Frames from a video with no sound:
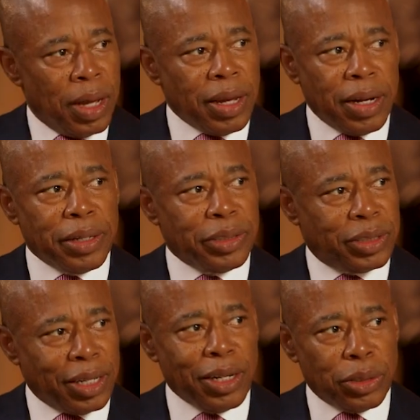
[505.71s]
It
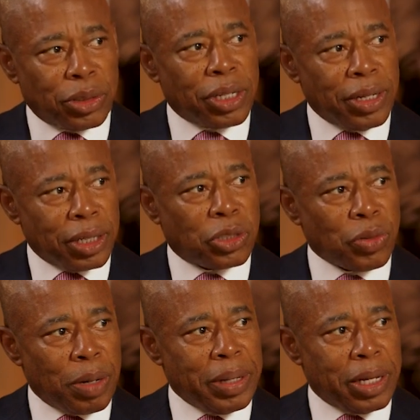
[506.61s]
is getting
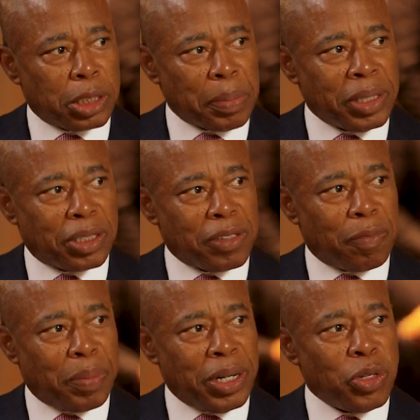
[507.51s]
extremely
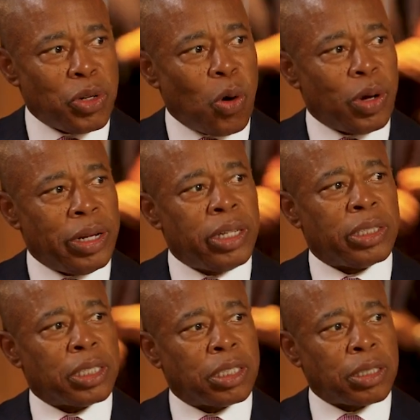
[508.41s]
expensive, but you know, it
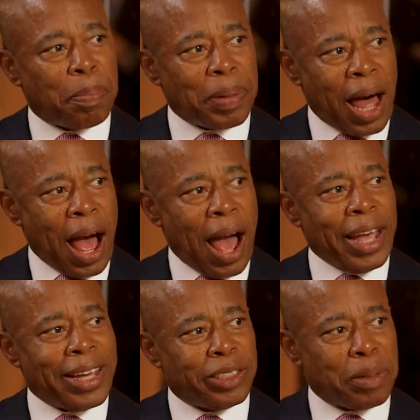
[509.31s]
is a supply
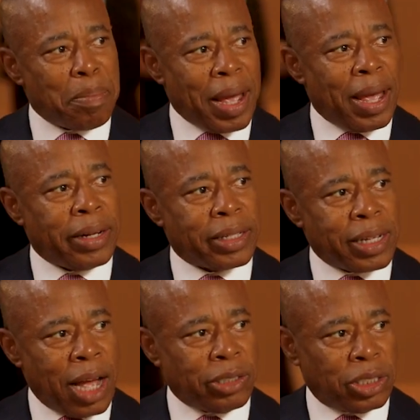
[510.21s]
and demand
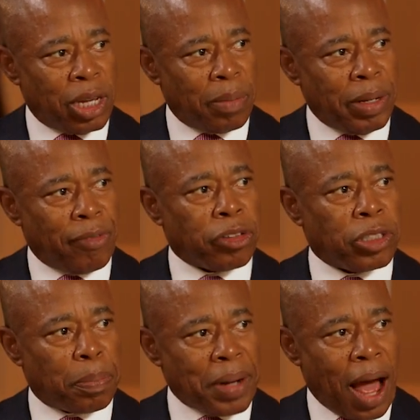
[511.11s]
concept. If the
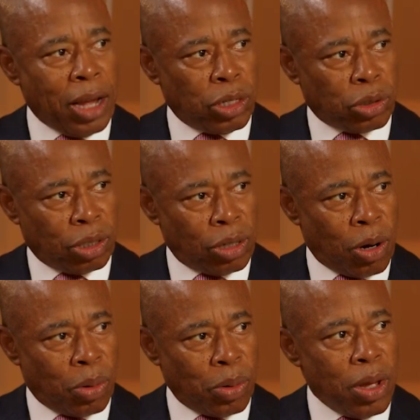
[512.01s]
supply is
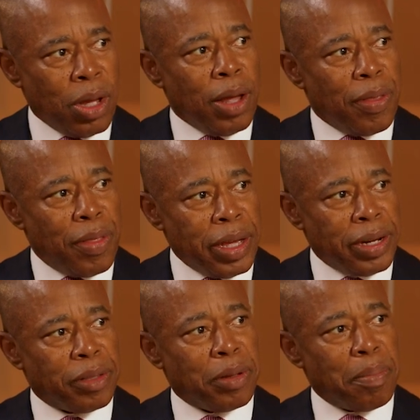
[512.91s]
low, then
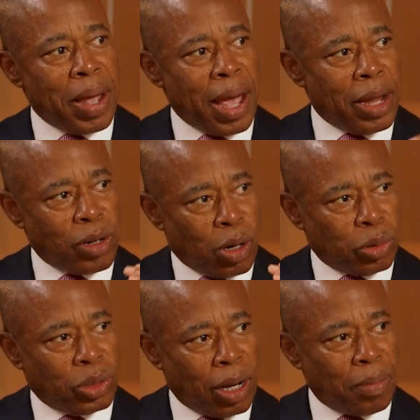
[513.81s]
the demand
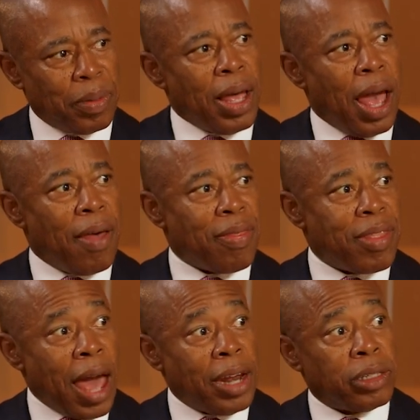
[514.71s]
goes up, and
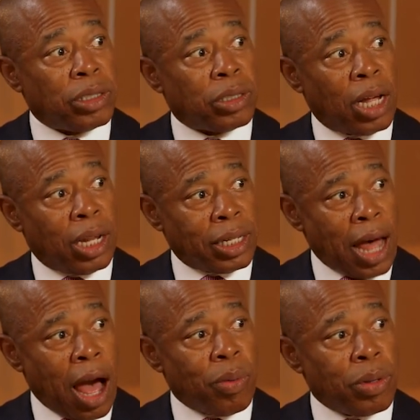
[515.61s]
that is
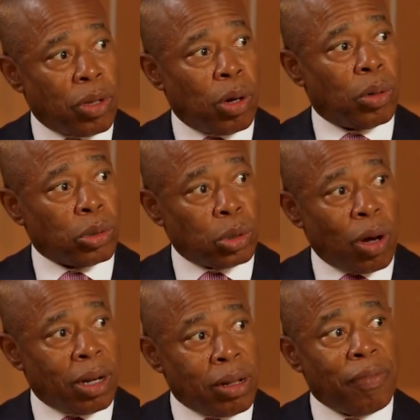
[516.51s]
allowing those who
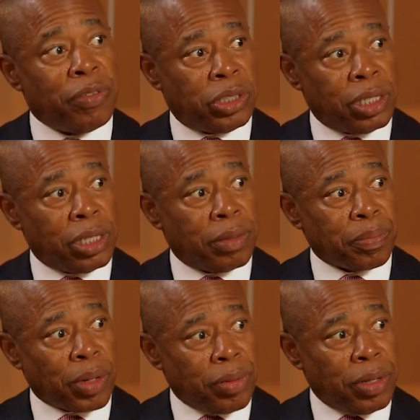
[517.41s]
are leveraging
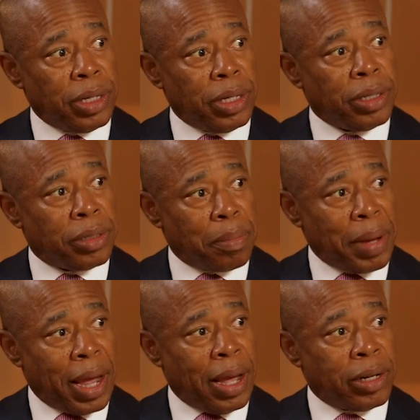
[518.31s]
the
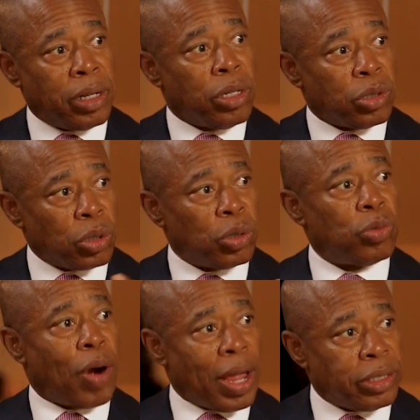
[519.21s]
demand to
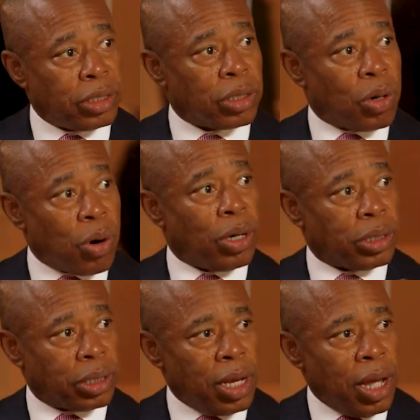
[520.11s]
raise the
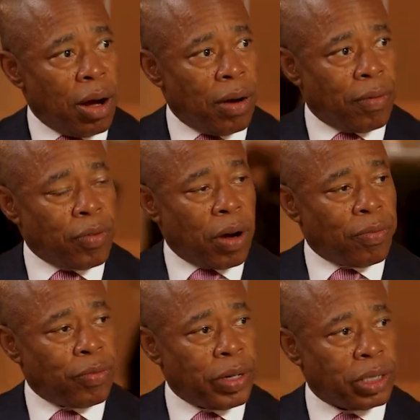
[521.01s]
cost of
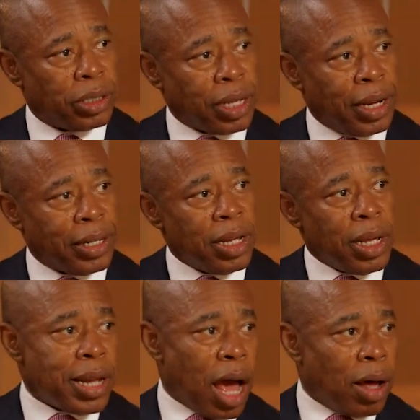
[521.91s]
real estate.
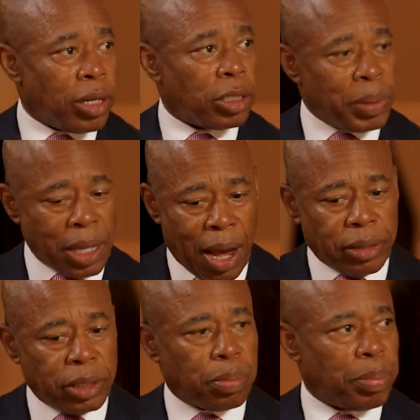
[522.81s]
Now, let's be
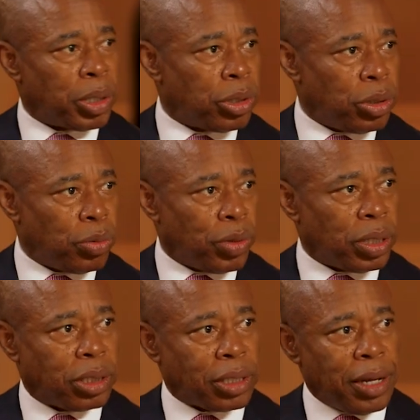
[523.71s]
honest, building new real
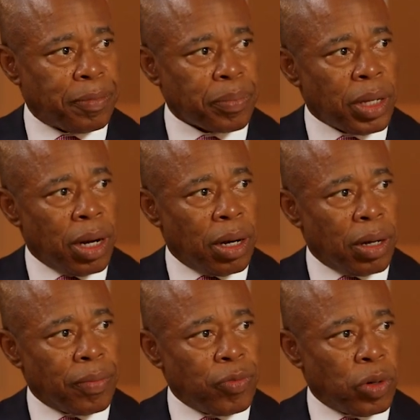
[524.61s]
estate,
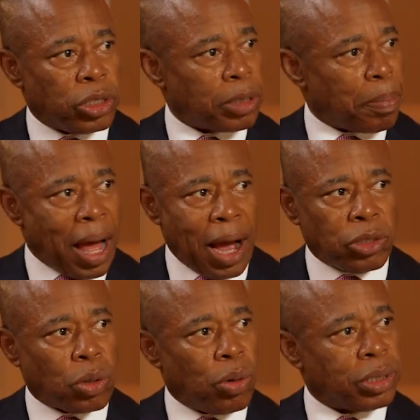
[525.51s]

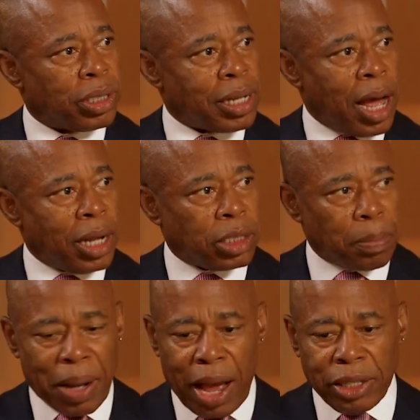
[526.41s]
supplies cause a lot,
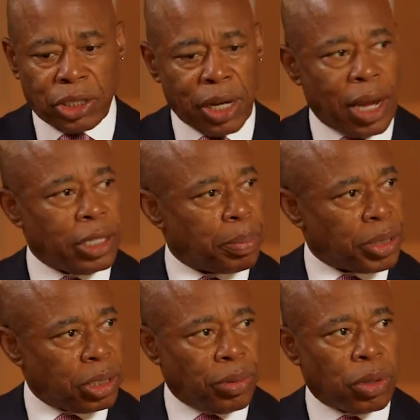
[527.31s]
supplies change,
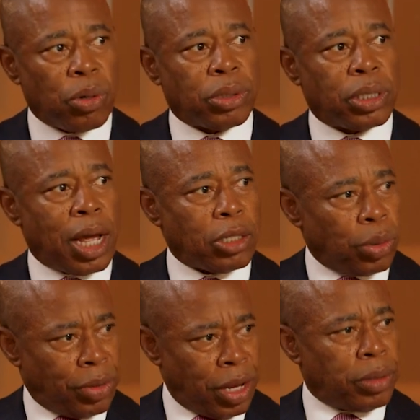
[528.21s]
material cause a lot. So
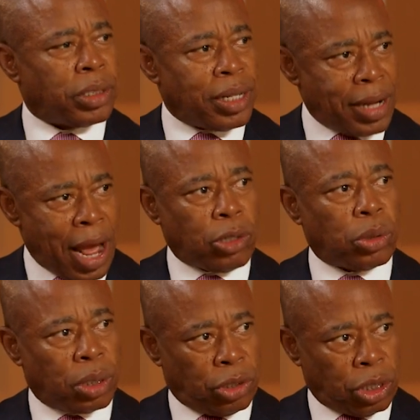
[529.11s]
there is a
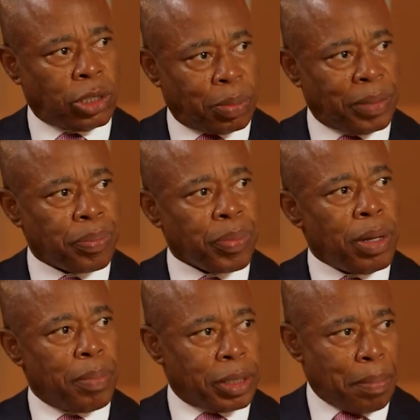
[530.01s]
natural adjustment.
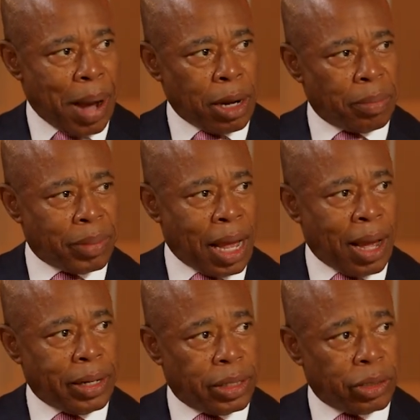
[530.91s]
But the bottom
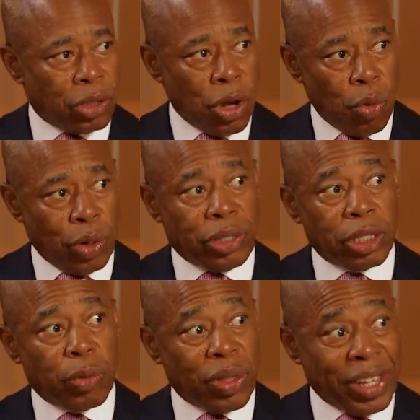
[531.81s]
line is we're
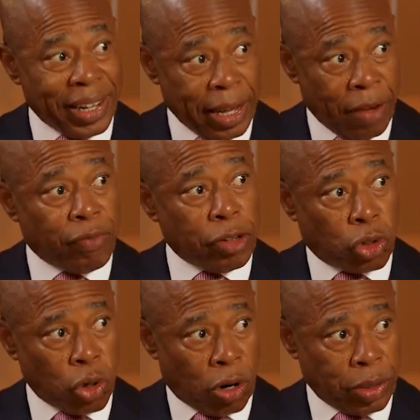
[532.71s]
dealing with an
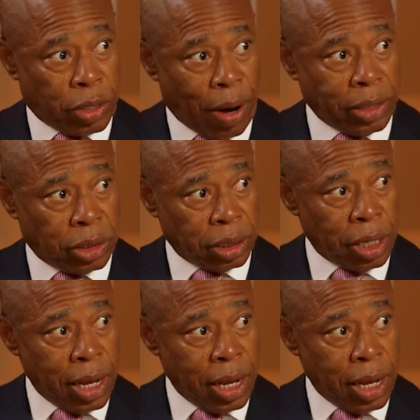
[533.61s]
inventory crisis.